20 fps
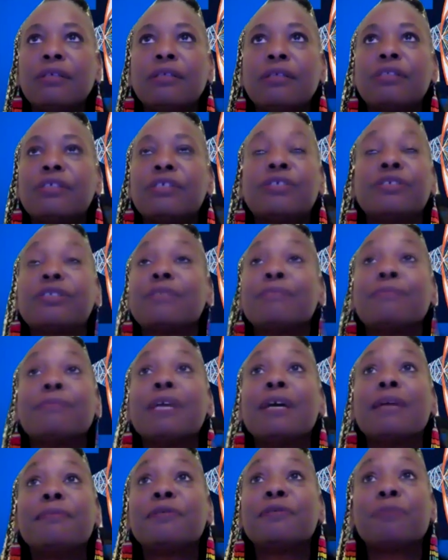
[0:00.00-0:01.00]
to
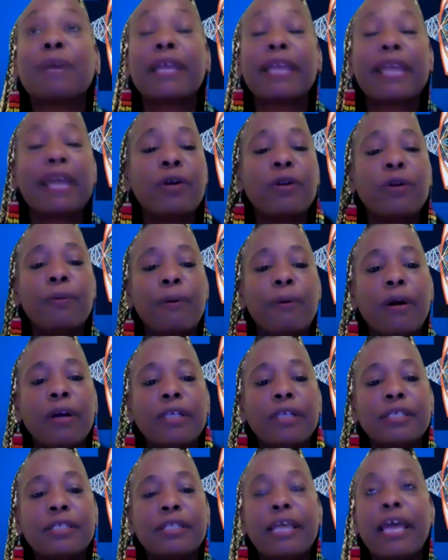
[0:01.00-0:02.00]
sometimes my
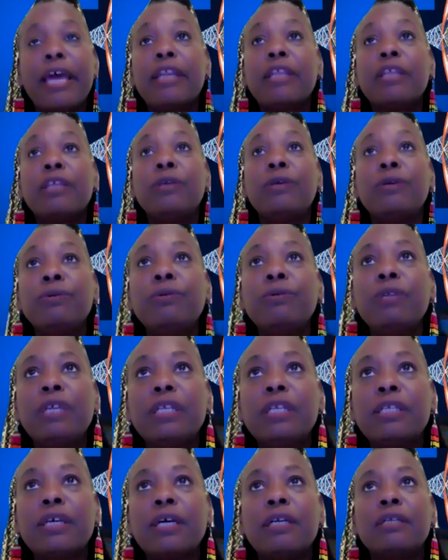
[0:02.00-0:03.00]
counterparts that you
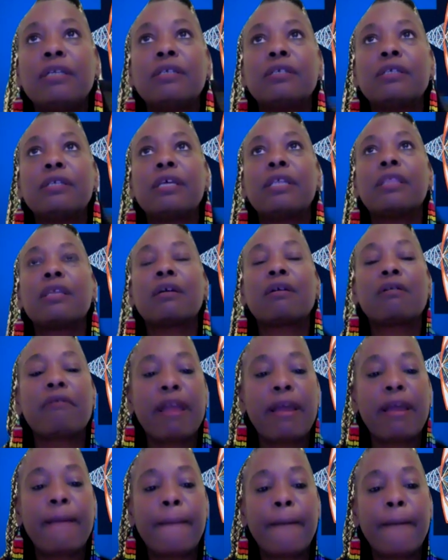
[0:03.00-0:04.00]
need to understand the
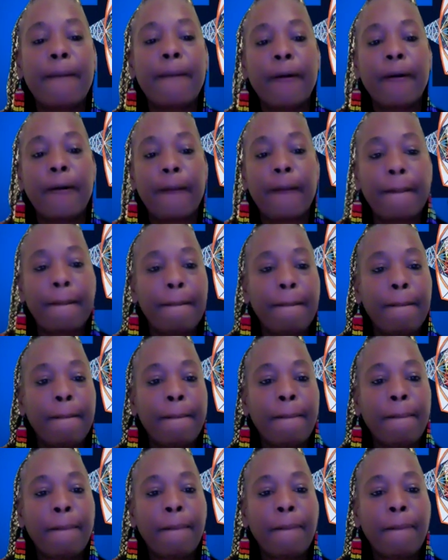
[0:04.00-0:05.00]
grammar,
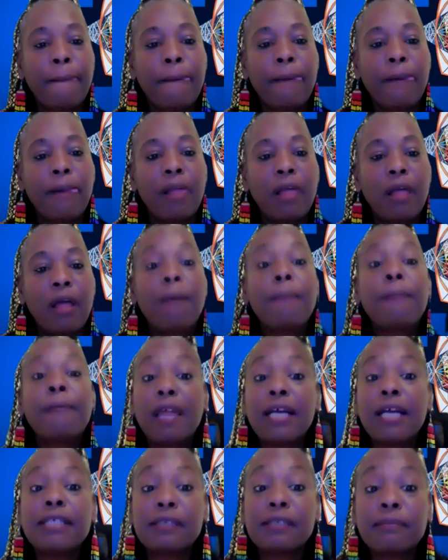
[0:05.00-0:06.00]

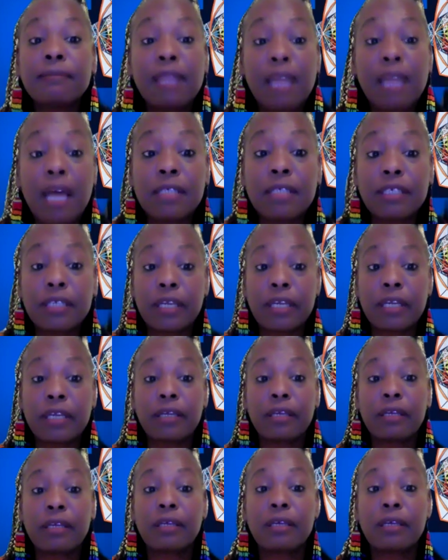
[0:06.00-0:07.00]
apply some logic
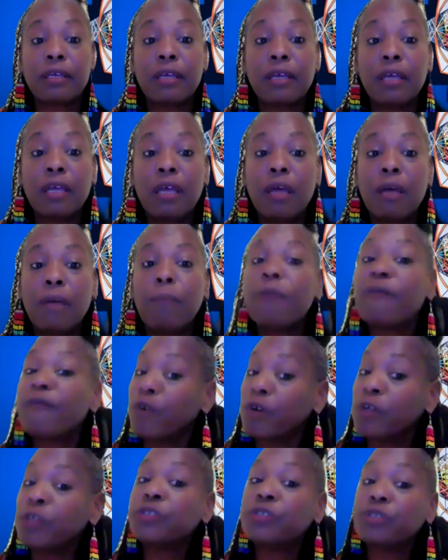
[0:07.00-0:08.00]

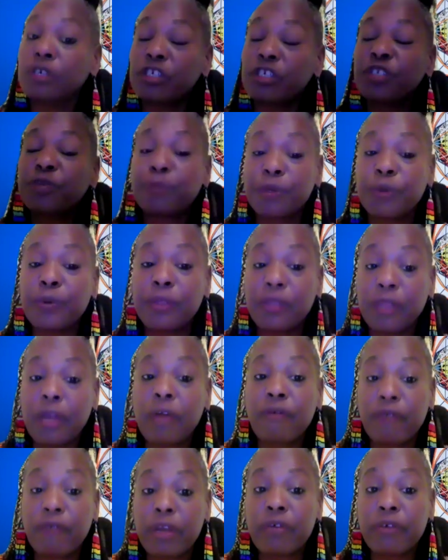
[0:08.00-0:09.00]
before you start spewing that
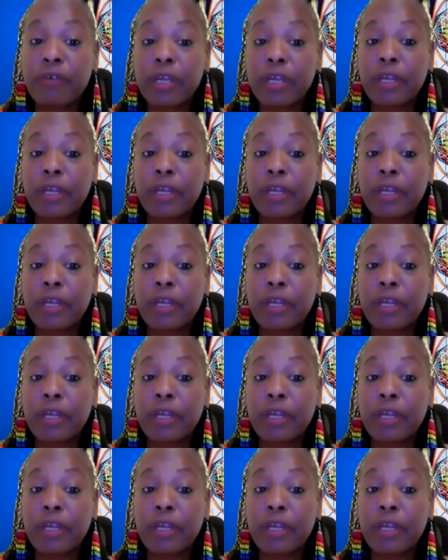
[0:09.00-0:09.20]
rhetoric.